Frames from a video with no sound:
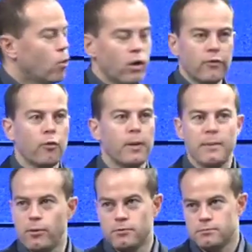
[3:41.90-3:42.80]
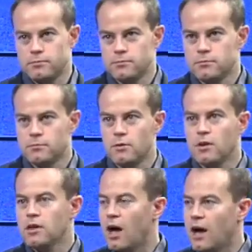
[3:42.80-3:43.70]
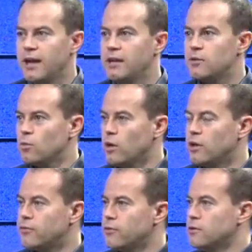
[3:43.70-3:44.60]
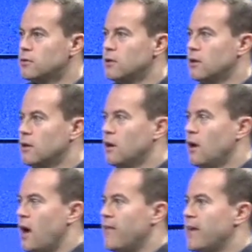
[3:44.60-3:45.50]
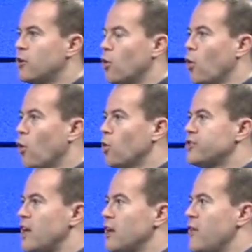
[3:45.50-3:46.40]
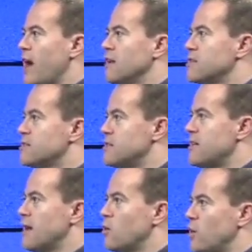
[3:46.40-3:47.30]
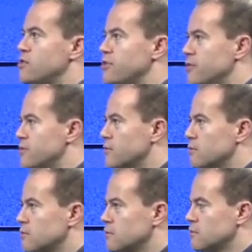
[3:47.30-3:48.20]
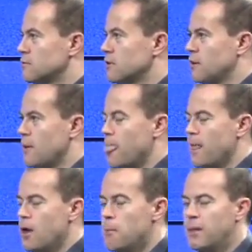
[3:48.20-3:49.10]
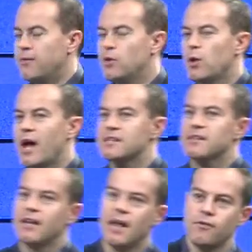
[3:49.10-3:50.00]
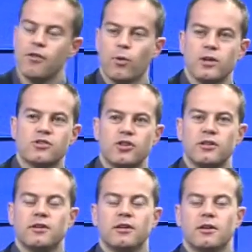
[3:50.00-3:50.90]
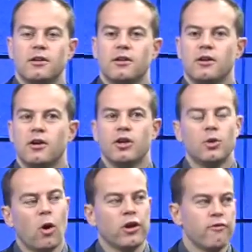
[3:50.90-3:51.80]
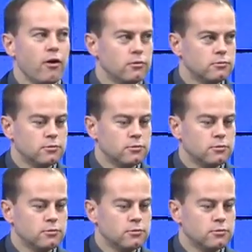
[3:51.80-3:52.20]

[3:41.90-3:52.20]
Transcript: Wonderful people. Kind, wonderful. And they could all tell you the answers to 10 questions. But if you were to ask an 11th question, you were on your own.